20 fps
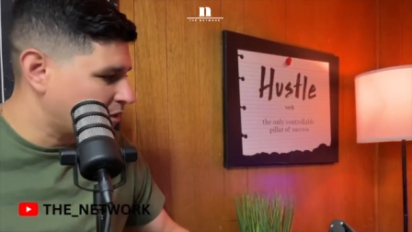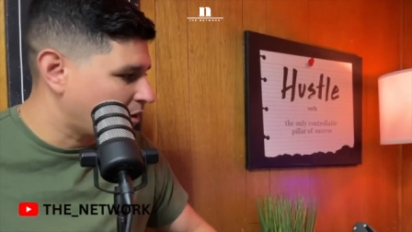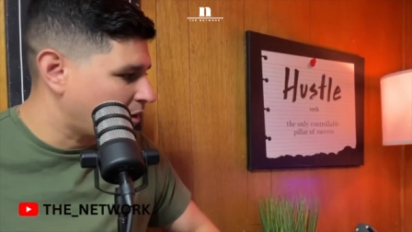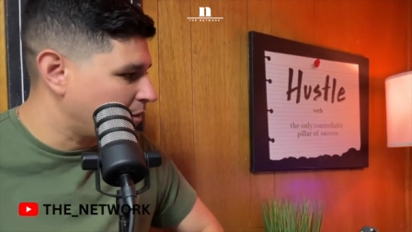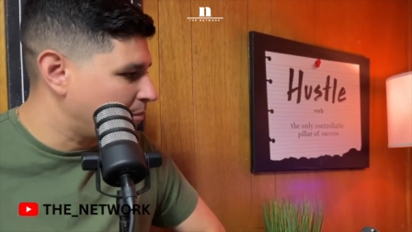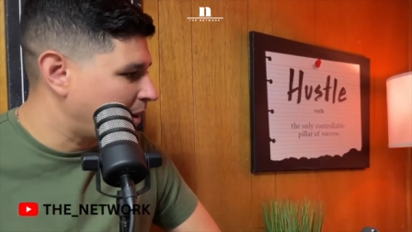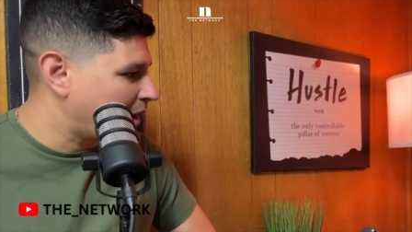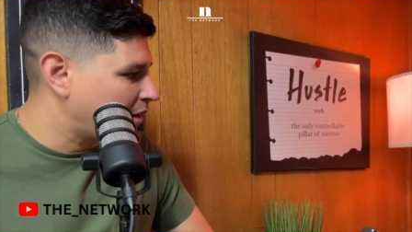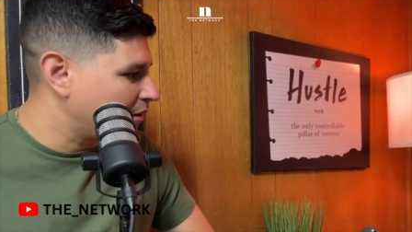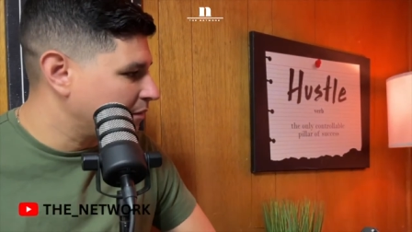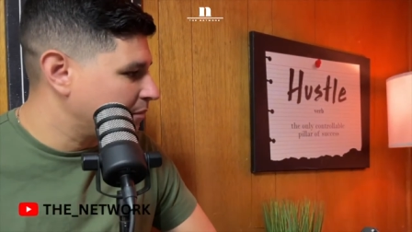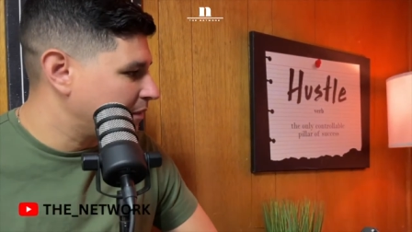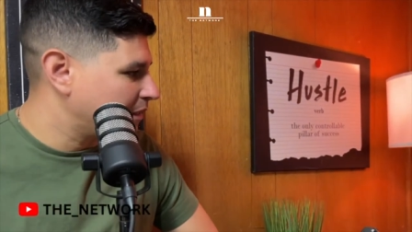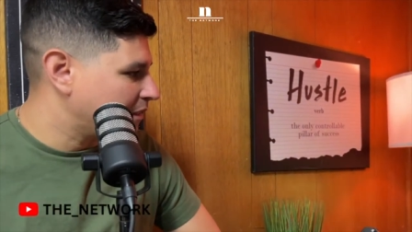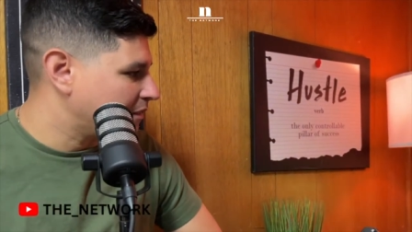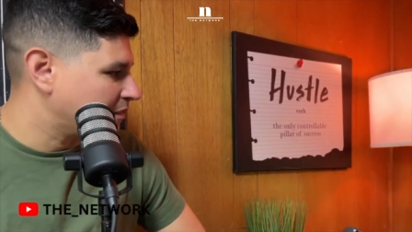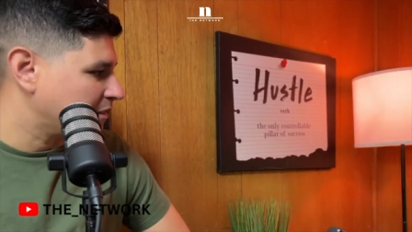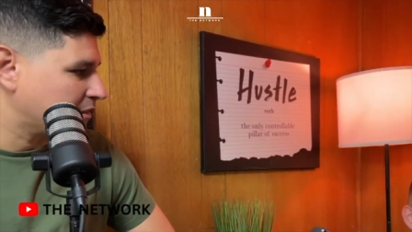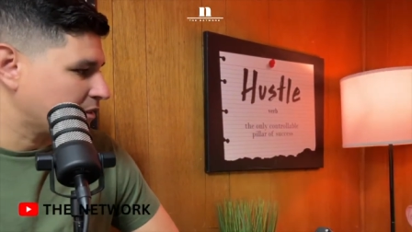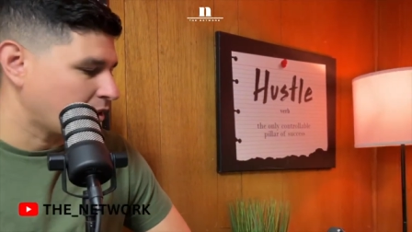all about.
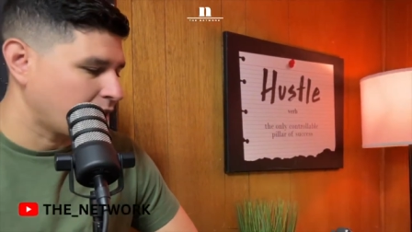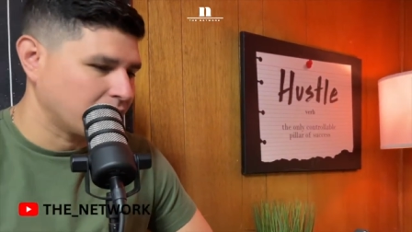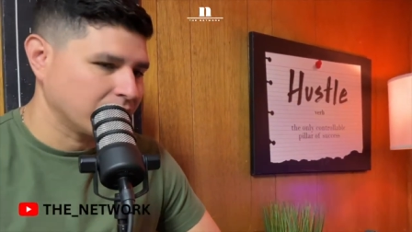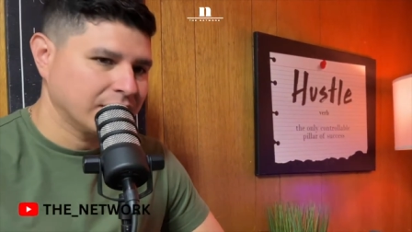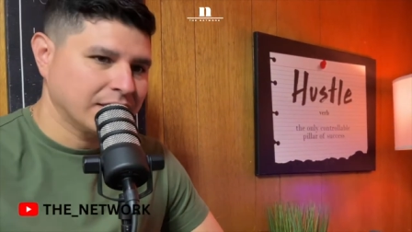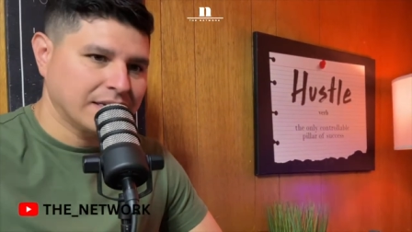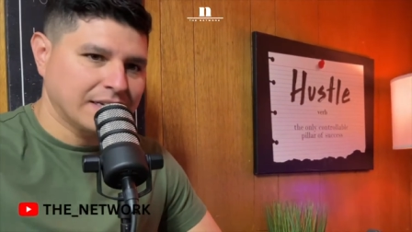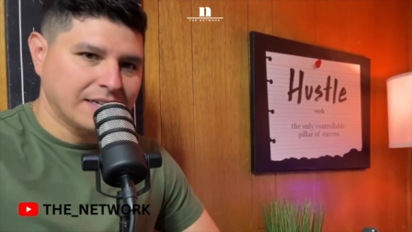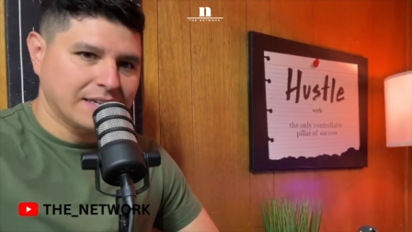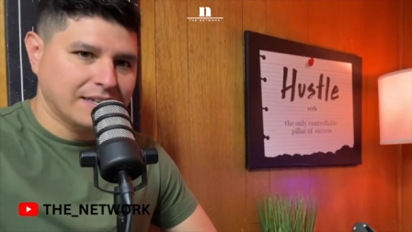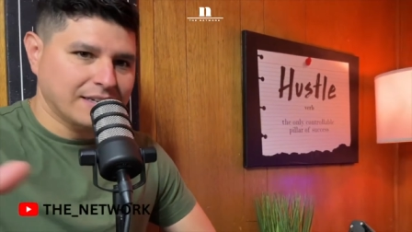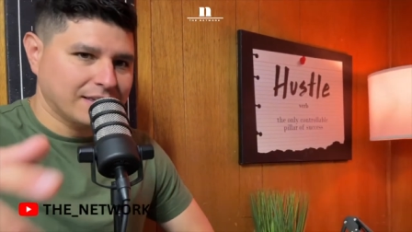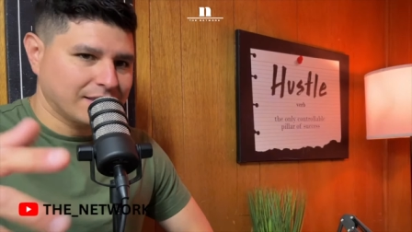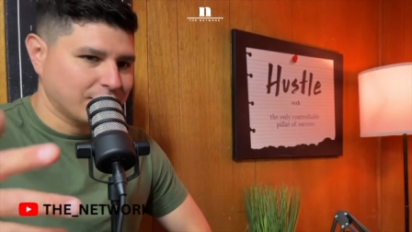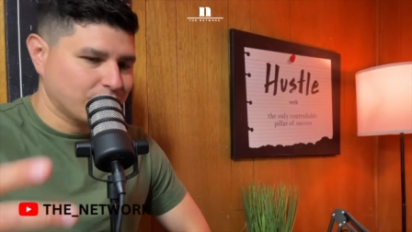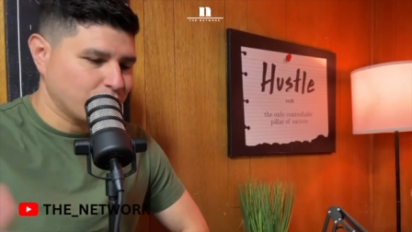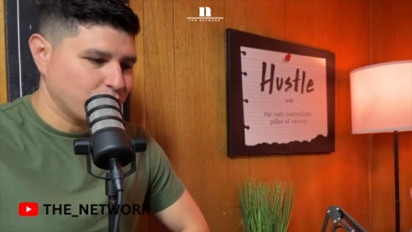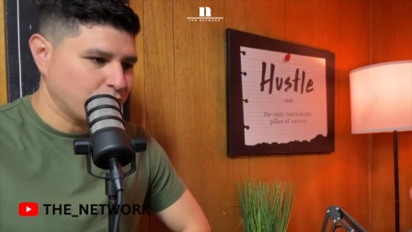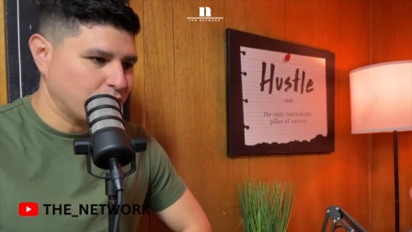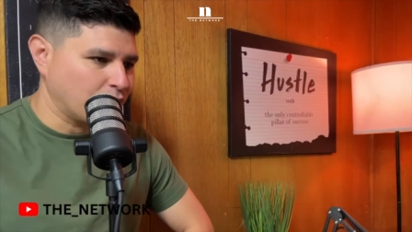Because it's all,
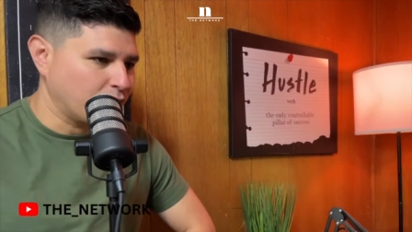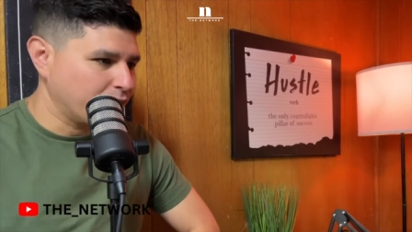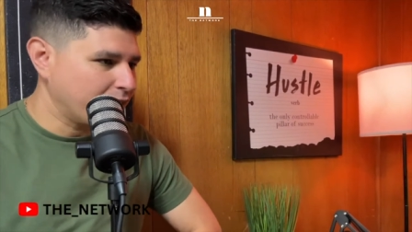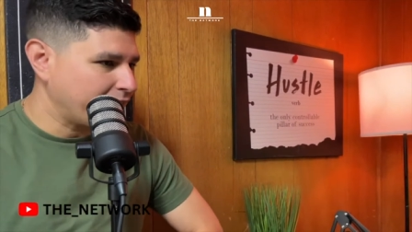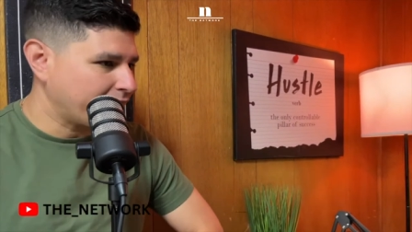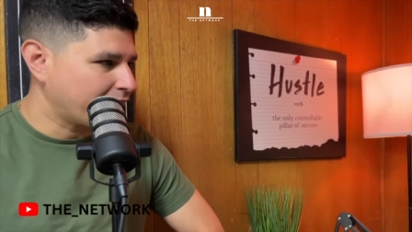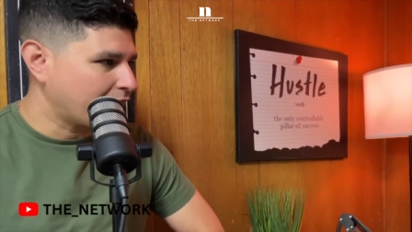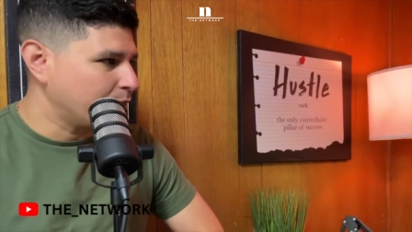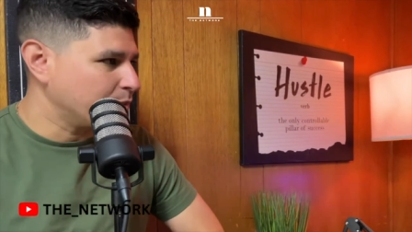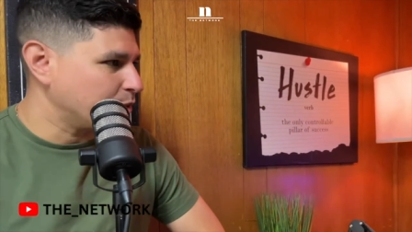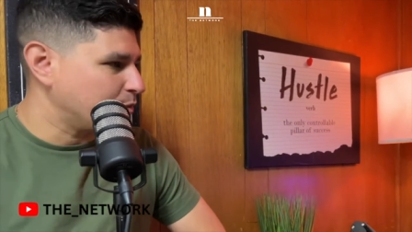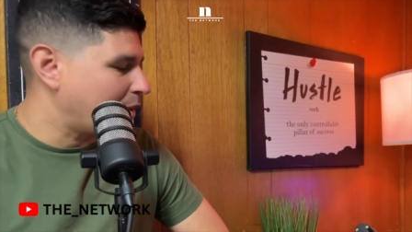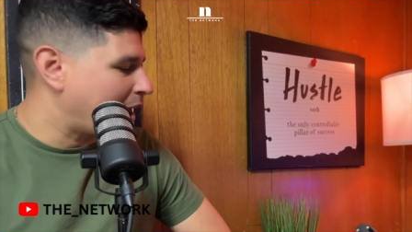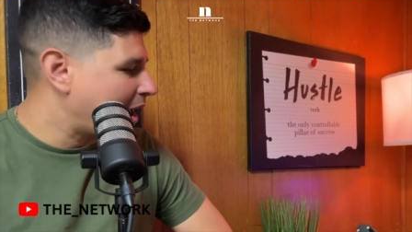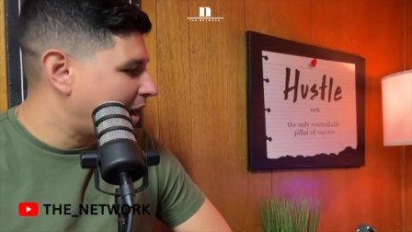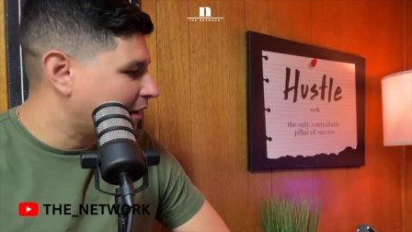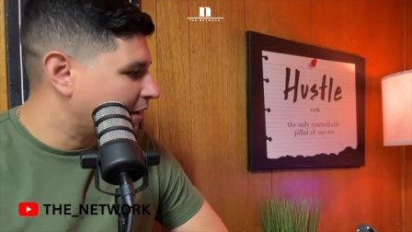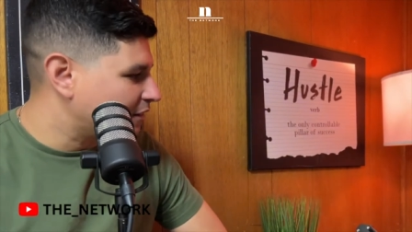you know, it comes back